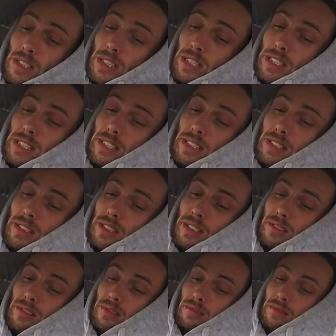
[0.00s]

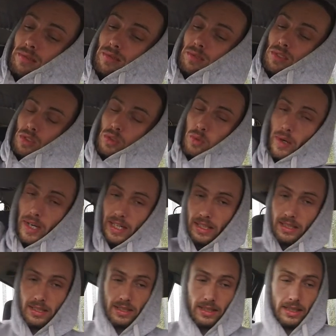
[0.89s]
It's
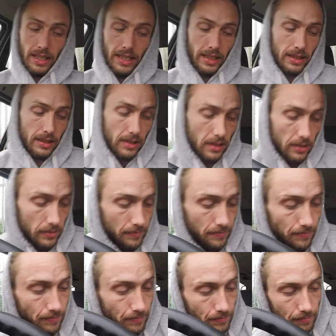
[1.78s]
20 to 6.
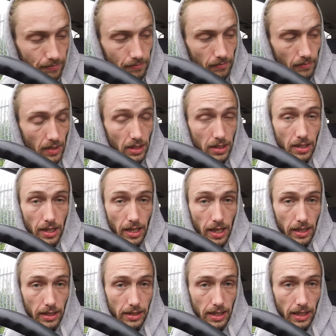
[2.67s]
It's
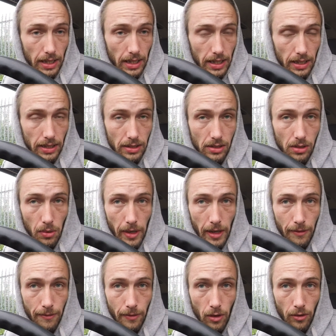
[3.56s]
Thursday. It's
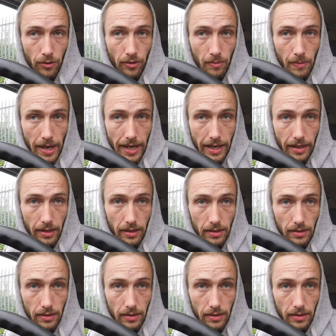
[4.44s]
24th of May.